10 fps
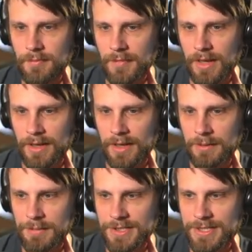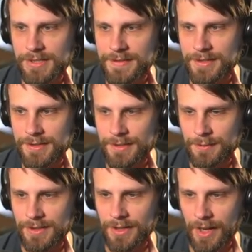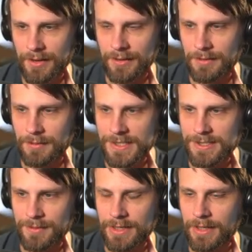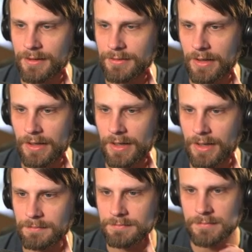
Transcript: Uh, Thirst would not go amiss right now. Um,